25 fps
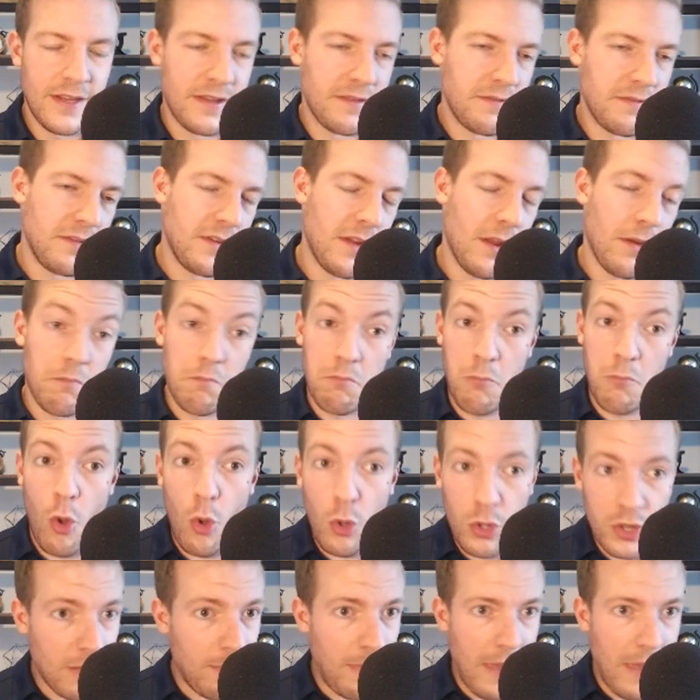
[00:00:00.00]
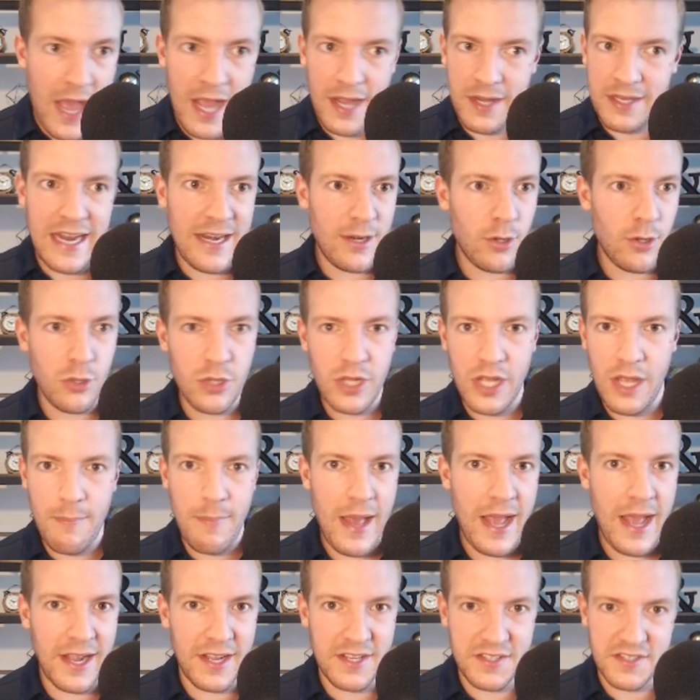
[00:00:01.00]
you know, holding it back, not holding it
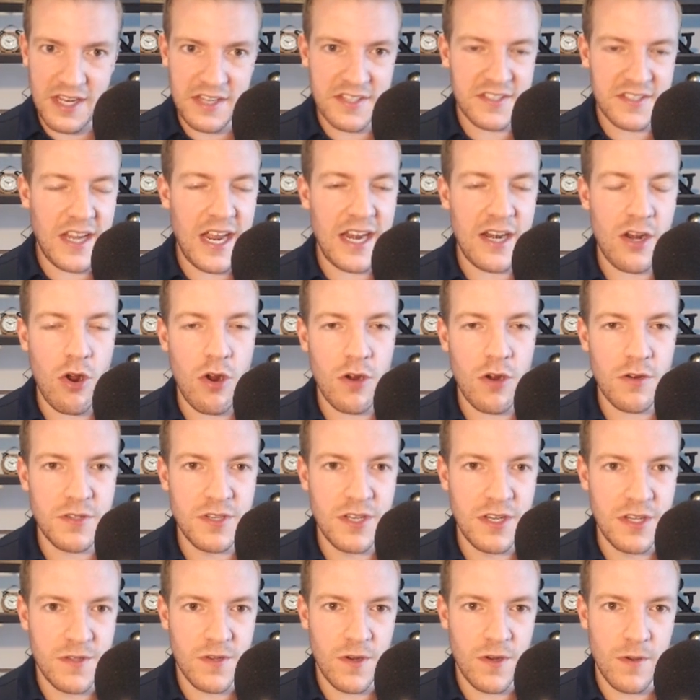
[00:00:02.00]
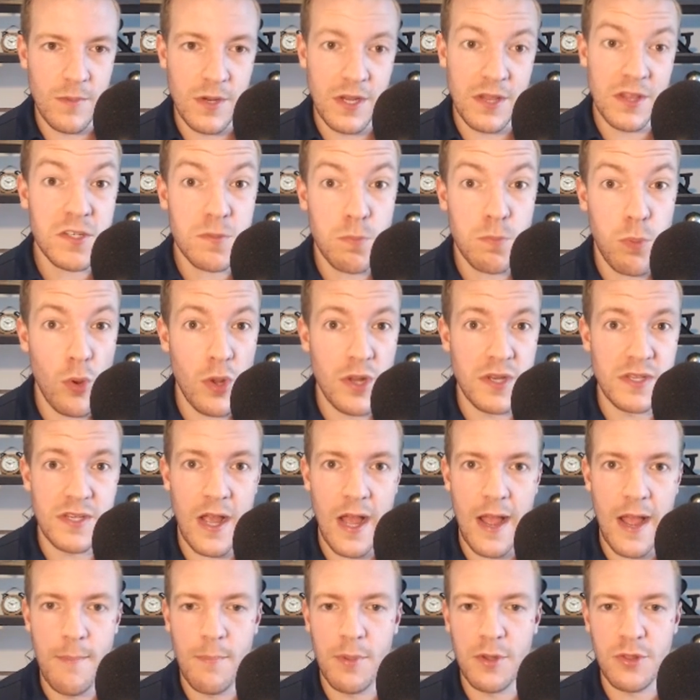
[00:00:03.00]
back, it's it's kind of hard to determine at this point in
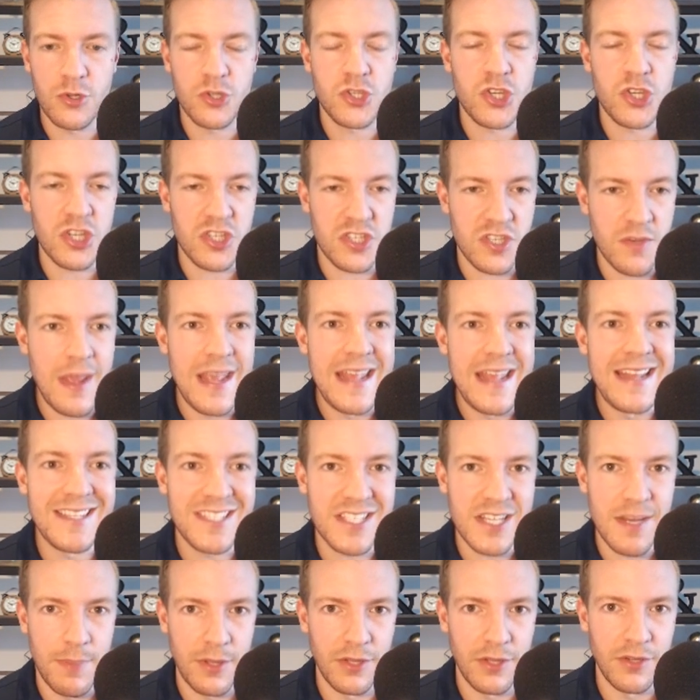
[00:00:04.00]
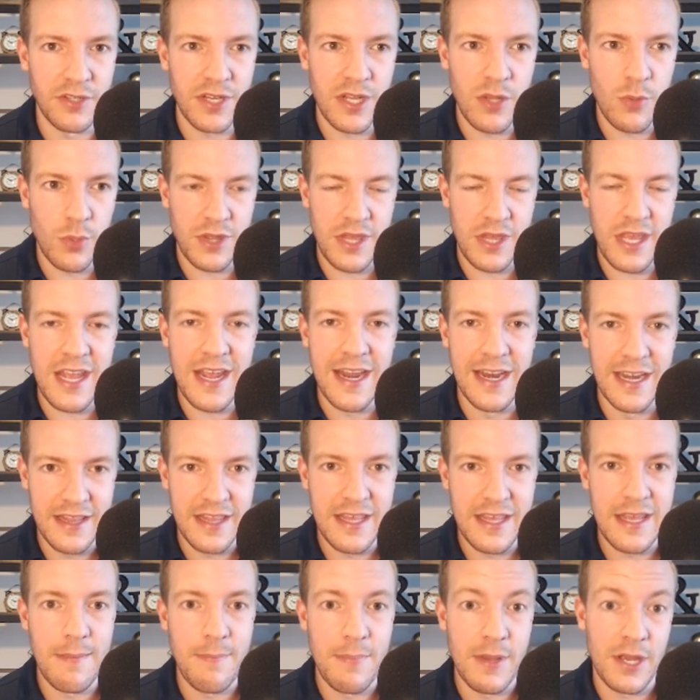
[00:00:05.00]
time, but there's just some instability within the
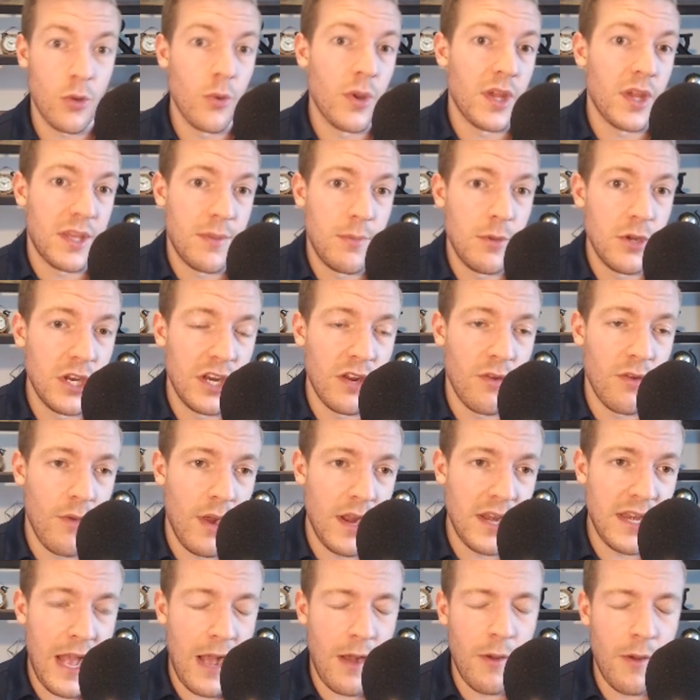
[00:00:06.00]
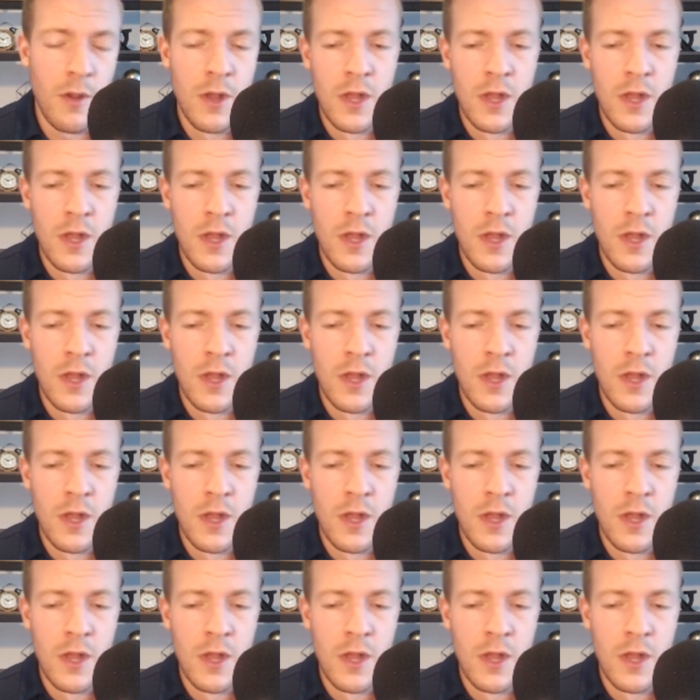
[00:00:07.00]
Bitcoin community right now.